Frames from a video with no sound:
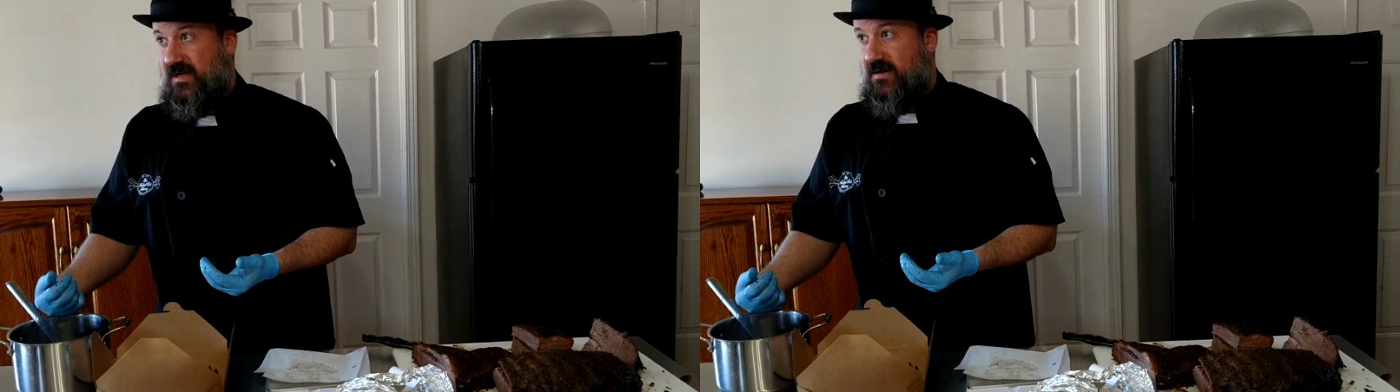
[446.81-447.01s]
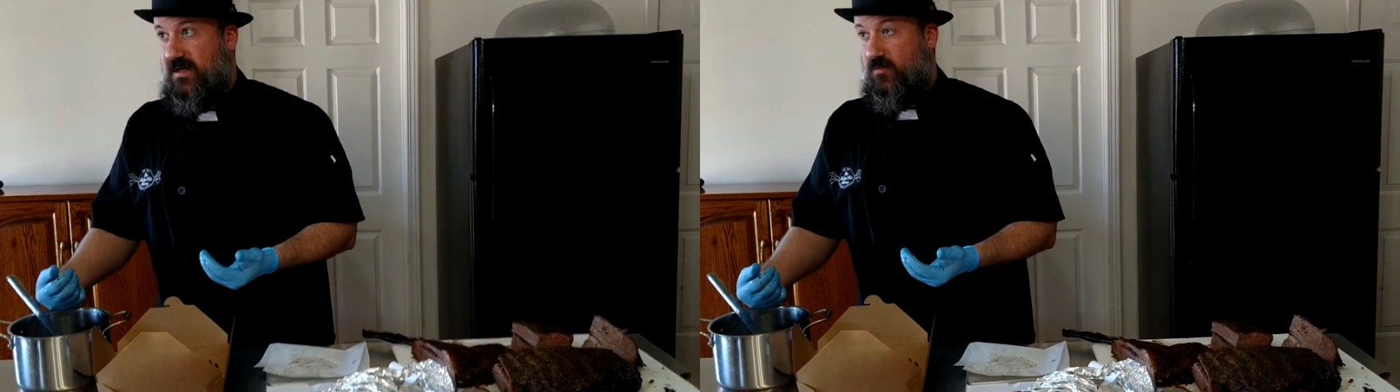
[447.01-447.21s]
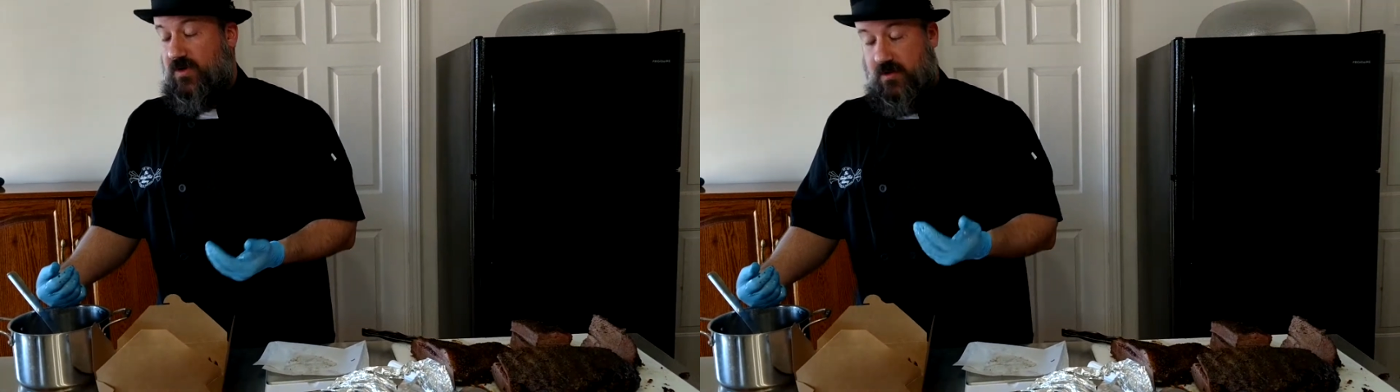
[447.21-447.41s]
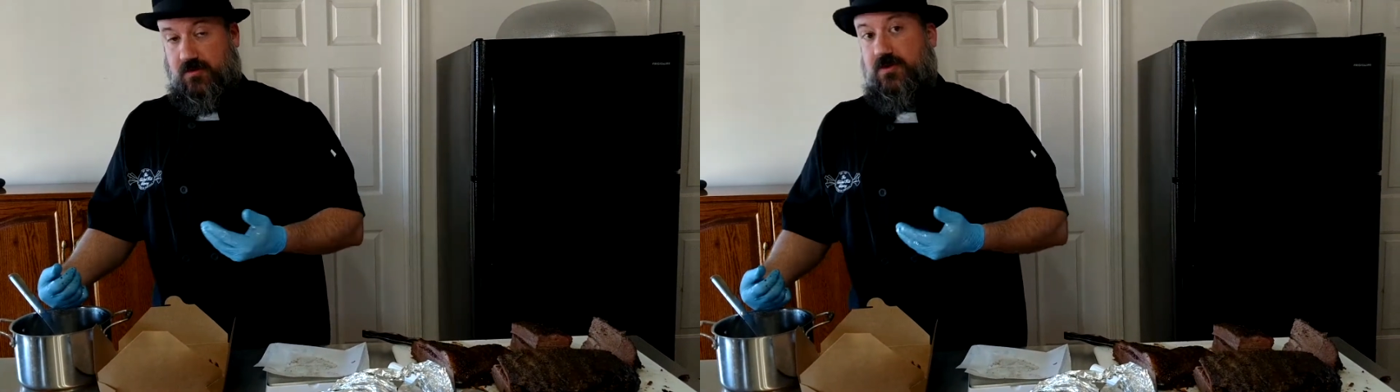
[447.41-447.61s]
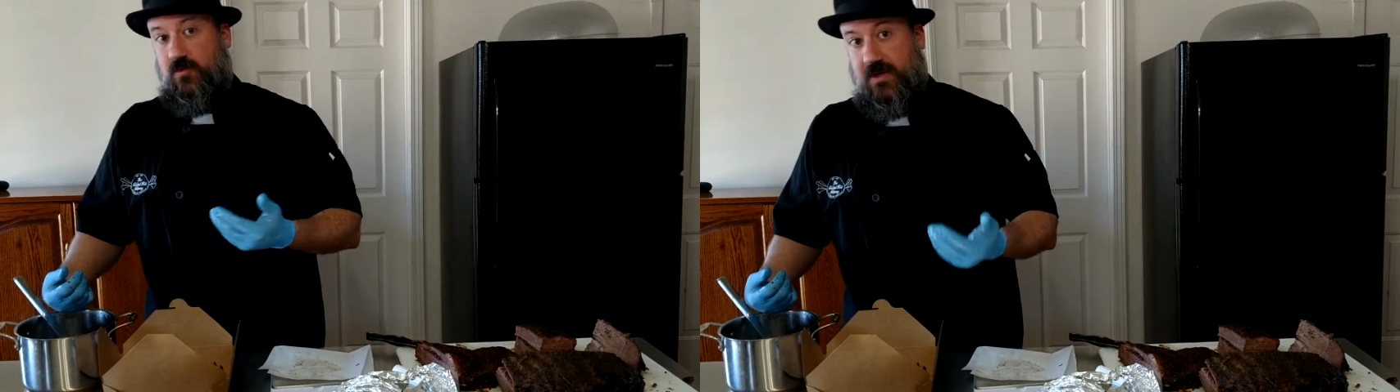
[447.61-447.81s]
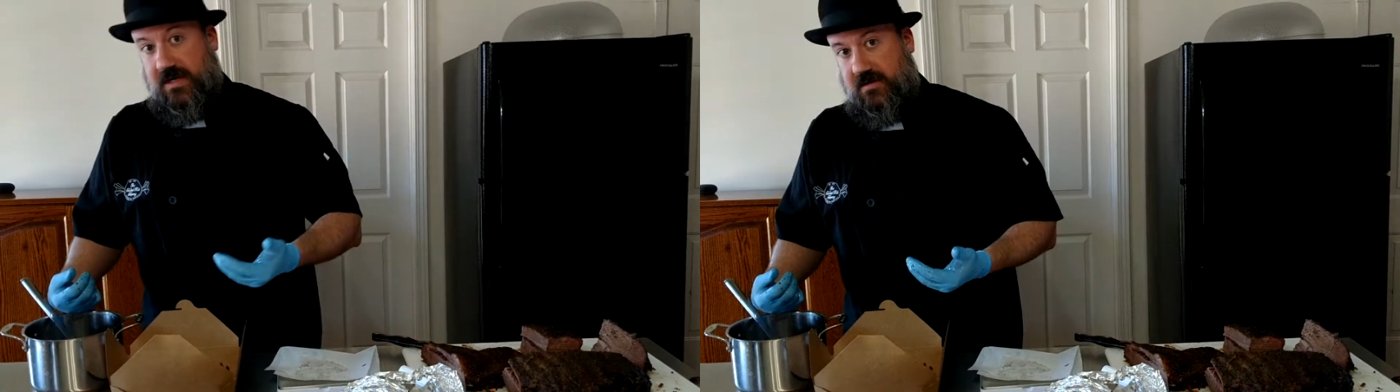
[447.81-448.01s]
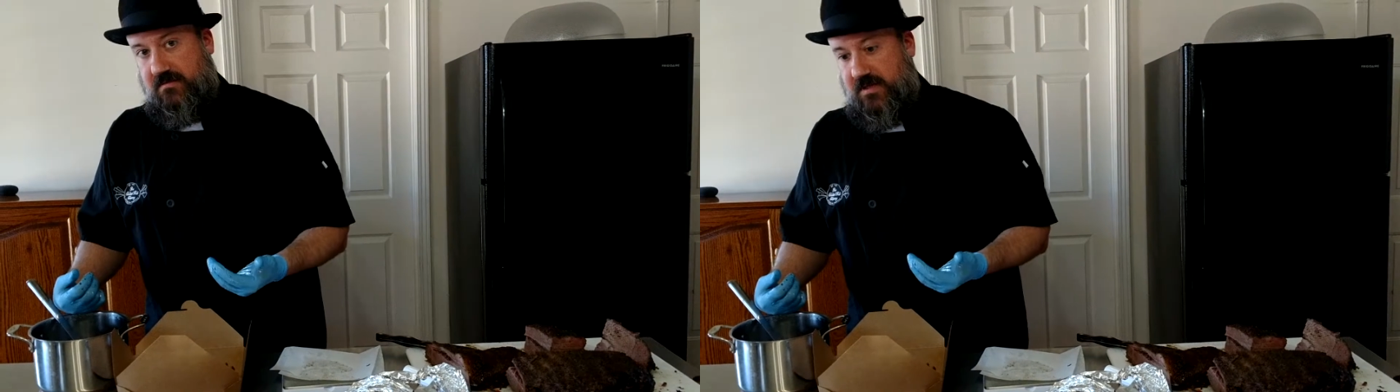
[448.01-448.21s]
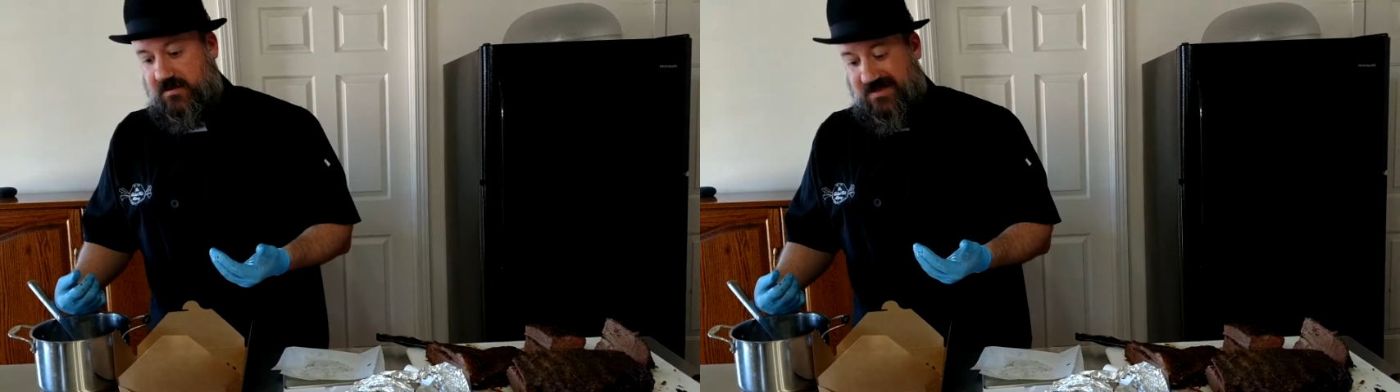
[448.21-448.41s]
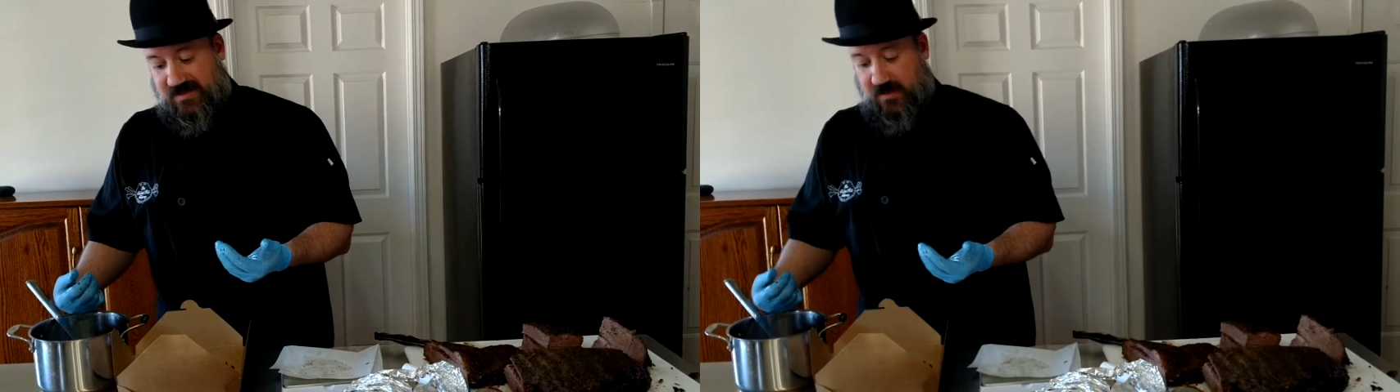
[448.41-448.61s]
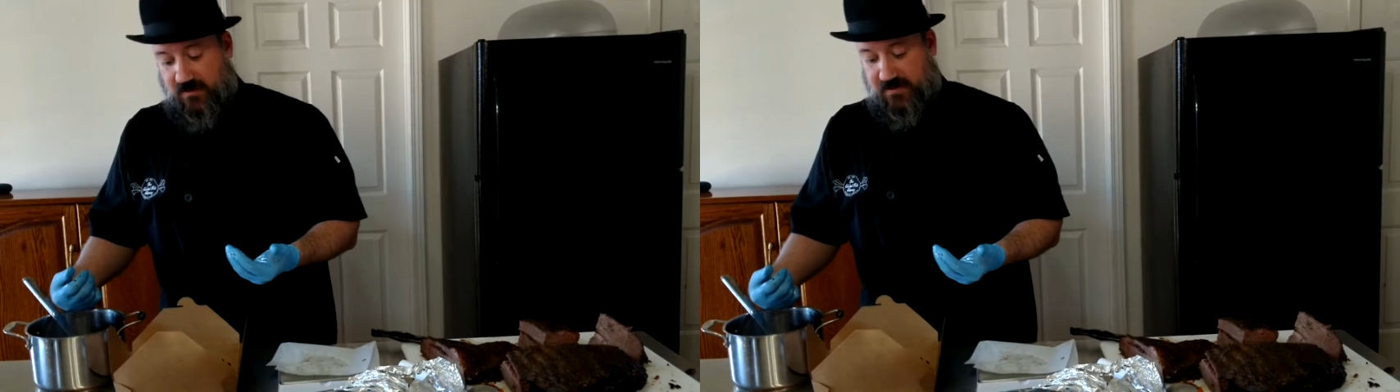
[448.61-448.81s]
and, and we don't do reheated meat,
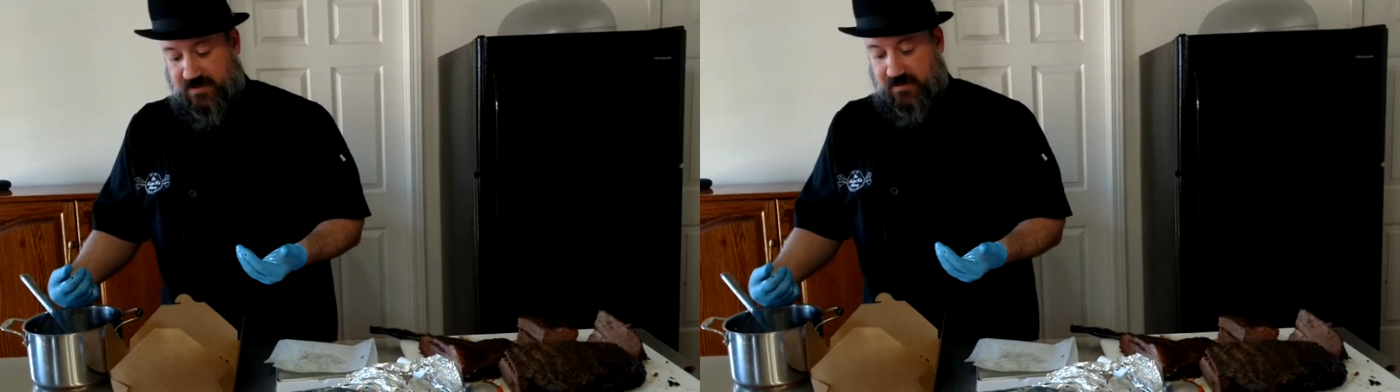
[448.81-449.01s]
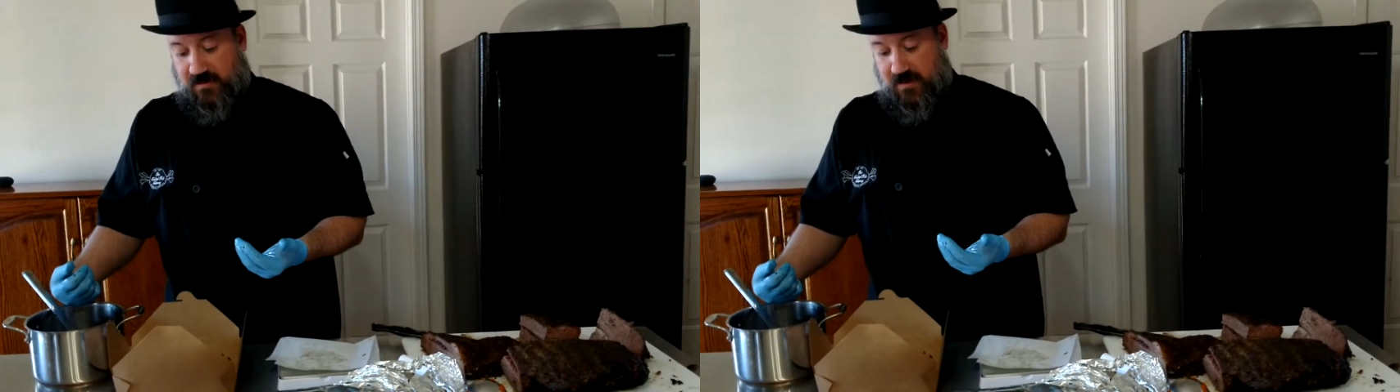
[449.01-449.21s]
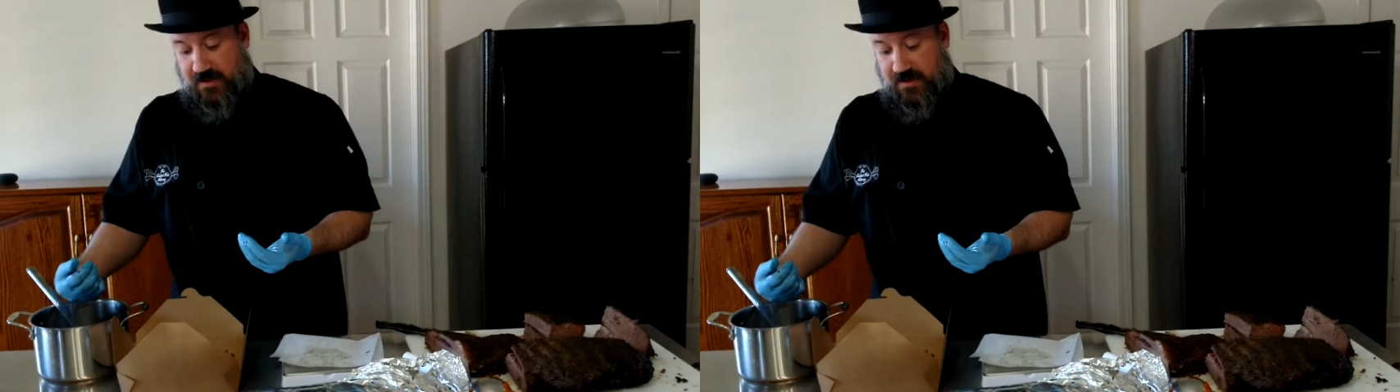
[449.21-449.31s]
that's not our thing.